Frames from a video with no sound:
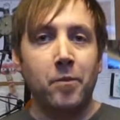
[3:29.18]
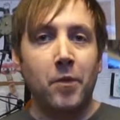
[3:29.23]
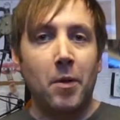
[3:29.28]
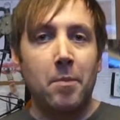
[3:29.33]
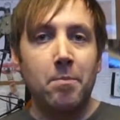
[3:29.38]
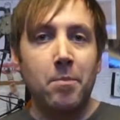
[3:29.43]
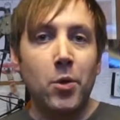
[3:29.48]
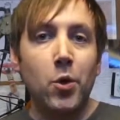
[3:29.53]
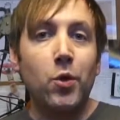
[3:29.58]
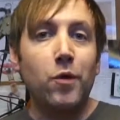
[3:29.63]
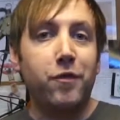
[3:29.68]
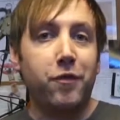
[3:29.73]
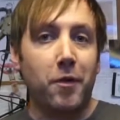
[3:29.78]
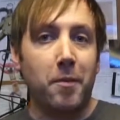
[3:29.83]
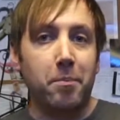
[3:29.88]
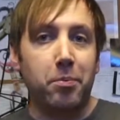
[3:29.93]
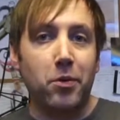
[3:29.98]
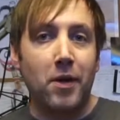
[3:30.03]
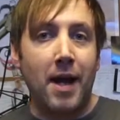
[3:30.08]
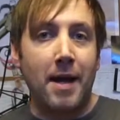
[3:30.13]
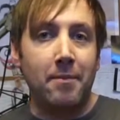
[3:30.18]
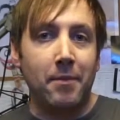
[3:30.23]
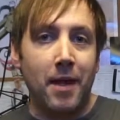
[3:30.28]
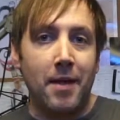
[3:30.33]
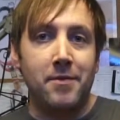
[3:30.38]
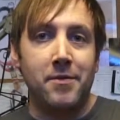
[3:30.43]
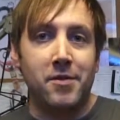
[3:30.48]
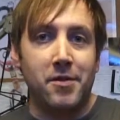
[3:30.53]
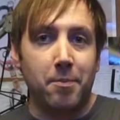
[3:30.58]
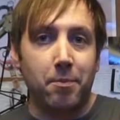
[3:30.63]
move from prime
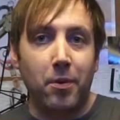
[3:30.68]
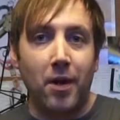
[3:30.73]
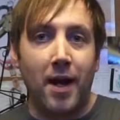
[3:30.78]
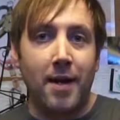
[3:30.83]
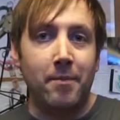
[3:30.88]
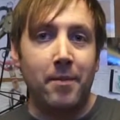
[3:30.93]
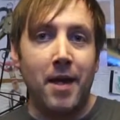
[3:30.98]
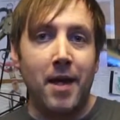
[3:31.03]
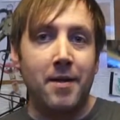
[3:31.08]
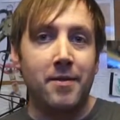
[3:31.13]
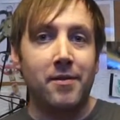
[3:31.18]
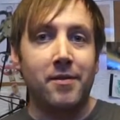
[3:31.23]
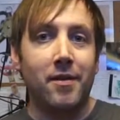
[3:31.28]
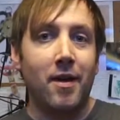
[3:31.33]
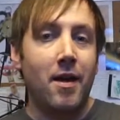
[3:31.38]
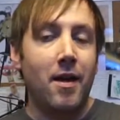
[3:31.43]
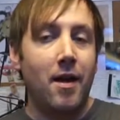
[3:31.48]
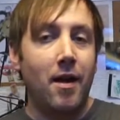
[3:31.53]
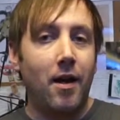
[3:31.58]
lens to prime lens,